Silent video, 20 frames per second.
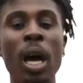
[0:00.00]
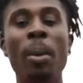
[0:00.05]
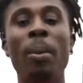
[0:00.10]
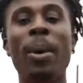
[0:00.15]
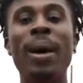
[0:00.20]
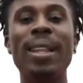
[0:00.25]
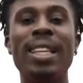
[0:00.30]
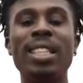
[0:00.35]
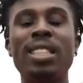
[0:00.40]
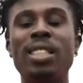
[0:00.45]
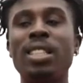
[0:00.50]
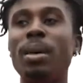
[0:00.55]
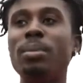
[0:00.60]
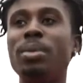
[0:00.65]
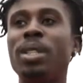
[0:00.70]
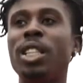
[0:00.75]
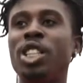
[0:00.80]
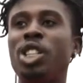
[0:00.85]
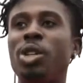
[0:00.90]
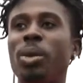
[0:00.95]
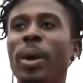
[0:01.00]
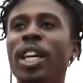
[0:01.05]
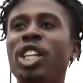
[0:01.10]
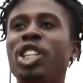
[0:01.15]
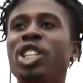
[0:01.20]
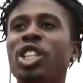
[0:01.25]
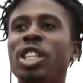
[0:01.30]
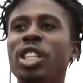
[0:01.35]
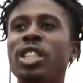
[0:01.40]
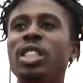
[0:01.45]
but there's some
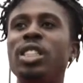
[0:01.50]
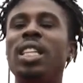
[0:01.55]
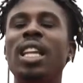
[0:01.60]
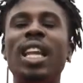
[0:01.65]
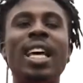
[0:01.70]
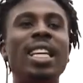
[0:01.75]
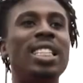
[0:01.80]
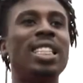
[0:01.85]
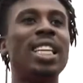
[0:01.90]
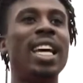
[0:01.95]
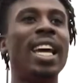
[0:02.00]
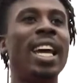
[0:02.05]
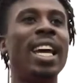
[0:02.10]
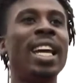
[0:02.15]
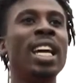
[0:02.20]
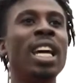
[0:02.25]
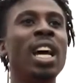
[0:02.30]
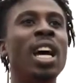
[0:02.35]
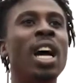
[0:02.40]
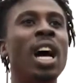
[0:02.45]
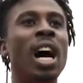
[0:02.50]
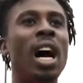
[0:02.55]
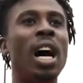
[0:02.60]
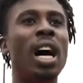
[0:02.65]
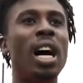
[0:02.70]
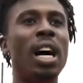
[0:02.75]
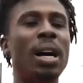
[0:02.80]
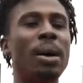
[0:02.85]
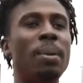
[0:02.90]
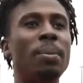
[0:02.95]
situations, let's say
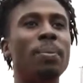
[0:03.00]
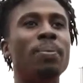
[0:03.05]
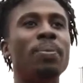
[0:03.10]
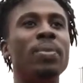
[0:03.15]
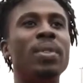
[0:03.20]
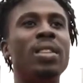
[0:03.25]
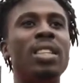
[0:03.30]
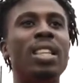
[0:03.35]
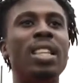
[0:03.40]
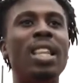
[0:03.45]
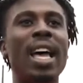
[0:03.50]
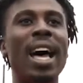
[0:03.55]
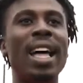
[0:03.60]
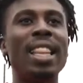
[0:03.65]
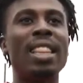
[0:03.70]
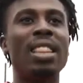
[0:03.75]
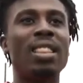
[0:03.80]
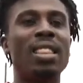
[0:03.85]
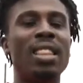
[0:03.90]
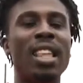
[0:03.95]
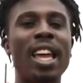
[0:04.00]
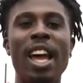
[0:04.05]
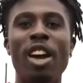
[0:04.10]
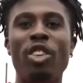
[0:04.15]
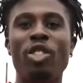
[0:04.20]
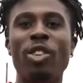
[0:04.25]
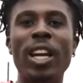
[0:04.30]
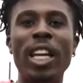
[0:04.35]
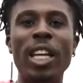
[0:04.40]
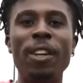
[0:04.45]
that they're
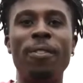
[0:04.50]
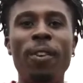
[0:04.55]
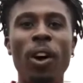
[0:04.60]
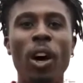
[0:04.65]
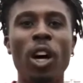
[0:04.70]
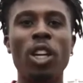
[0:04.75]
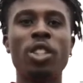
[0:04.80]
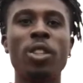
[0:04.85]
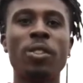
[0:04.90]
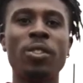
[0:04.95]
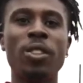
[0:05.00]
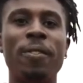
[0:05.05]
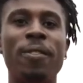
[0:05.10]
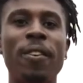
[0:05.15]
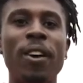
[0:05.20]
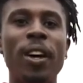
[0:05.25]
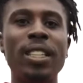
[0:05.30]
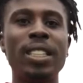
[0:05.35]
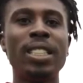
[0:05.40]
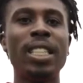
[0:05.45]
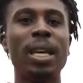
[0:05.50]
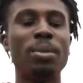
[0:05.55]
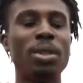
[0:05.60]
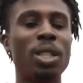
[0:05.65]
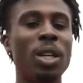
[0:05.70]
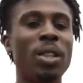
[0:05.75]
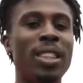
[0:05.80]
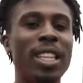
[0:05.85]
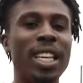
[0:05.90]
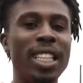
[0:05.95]
really fast off the first step.
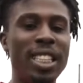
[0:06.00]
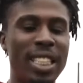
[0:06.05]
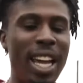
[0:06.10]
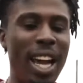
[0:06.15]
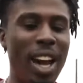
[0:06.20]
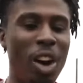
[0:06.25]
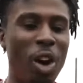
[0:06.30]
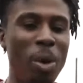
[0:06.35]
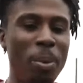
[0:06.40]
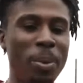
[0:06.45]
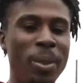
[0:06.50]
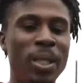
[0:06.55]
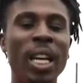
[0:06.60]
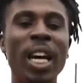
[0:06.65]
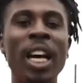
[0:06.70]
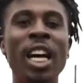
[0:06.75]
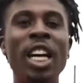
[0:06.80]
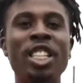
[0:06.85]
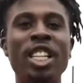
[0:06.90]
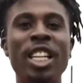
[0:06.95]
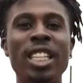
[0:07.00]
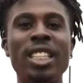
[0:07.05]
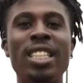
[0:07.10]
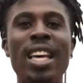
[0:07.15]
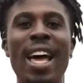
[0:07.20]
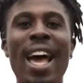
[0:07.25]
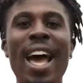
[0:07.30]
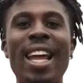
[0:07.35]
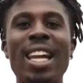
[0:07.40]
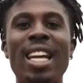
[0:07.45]
So this helps just
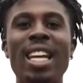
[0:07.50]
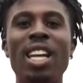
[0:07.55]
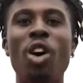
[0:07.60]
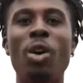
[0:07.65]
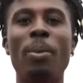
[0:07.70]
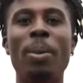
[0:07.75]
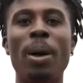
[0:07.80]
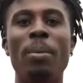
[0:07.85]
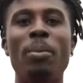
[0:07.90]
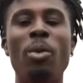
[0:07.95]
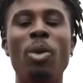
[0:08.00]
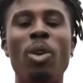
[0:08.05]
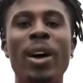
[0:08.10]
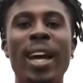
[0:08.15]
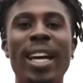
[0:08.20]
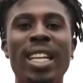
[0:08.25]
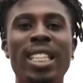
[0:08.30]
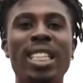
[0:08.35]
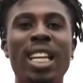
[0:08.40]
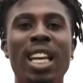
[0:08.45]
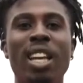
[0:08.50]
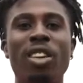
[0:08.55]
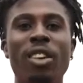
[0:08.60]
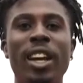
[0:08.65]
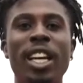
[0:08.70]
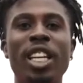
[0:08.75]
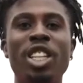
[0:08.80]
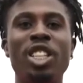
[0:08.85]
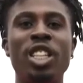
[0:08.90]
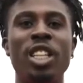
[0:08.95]
to add a little bit more
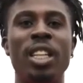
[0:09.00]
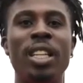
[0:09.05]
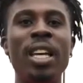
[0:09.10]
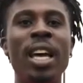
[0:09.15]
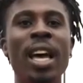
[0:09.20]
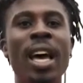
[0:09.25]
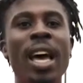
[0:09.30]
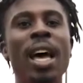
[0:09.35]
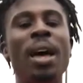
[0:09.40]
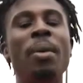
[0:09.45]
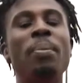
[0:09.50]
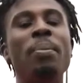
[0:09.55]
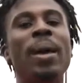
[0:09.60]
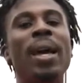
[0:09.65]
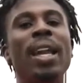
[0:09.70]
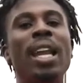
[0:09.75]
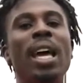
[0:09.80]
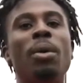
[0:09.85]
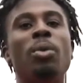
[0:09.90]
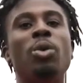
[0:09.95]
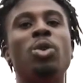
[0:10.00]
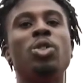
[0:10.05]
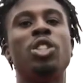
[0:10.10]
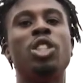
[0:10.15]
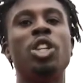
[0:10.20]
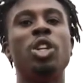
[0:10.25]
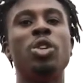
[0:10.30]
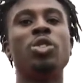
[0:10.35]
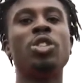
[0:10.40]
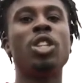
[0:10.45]
acceleration and being able
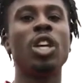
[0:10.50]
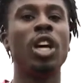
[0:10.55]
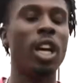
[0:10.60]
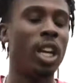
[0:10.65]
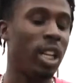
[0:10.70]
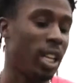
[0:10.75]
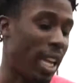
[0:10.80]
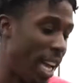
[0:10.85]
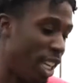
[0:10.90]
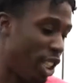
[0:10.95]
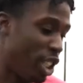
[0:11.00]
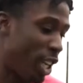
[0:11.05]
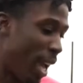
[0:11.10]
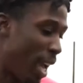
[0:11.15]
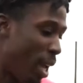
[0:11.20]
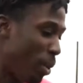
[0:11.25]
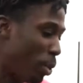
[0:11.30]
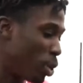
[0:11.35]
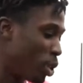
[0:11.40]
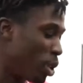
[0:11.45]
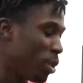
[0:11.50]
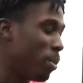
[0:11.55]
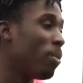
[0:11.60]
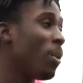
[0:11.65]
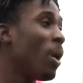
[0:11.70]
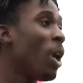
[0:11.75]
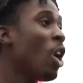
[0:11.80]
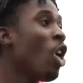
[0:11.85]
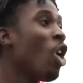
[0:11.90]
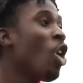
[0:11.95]
to turn as you're able to
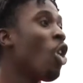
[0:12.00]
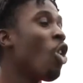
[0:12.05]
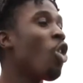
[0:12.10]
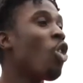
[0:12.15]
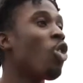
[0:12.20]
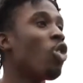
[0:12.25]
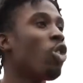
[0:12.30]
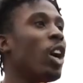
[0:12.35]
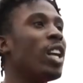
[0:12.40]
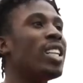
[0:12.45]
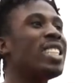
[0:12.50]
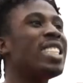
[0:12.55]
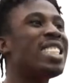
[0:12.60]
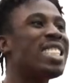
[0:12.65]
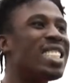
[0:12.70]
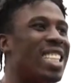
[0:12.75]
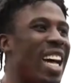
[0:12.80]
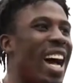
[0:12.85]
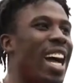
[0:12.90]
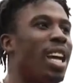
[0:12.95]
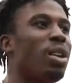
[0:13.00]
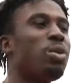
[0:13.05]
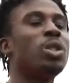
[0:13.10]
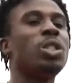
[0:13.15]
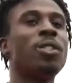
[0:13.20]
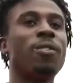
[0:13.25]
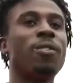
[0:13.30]
run sideways